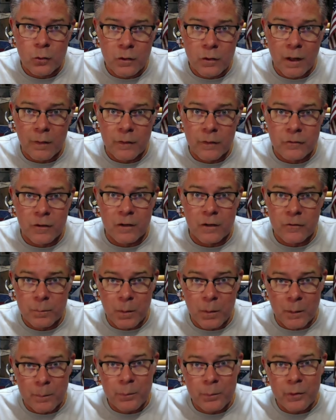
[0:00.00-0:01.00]
diligence.
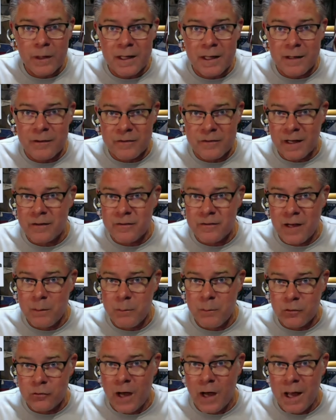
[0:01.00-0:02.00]
But please, next time
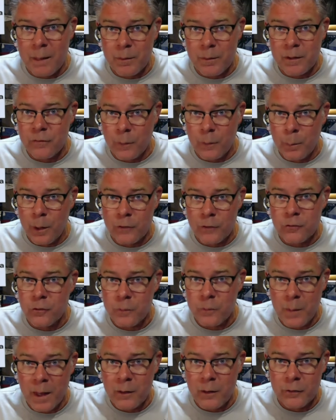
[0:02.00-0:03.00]
you're shopping for
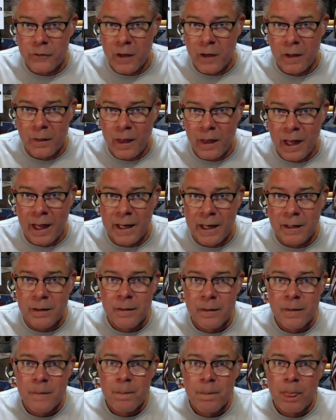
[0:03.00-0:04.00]
precious metals online,
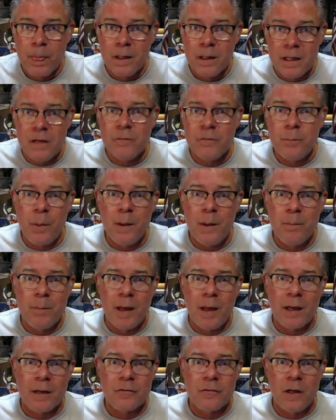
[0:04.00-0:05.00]
give
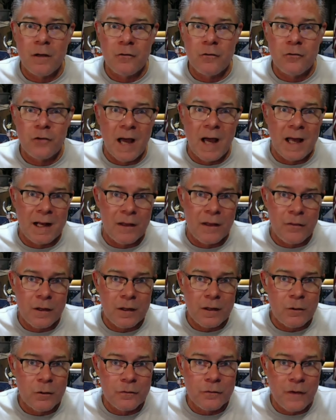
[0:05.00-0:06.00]
Pembex a shot. I
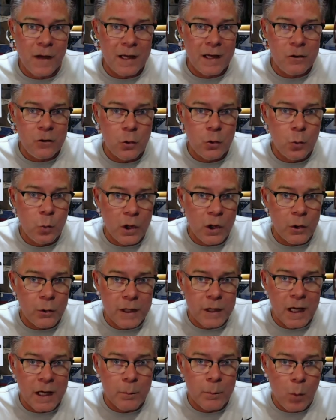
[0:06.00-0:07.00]
think you'll find you will
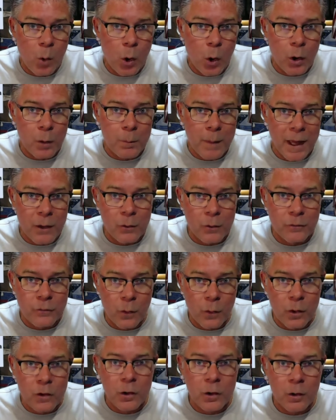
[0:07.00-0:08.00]
get more metal
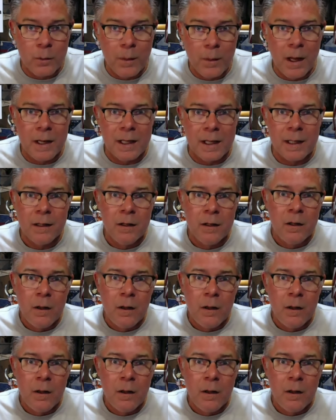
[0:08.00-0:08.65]
for your money.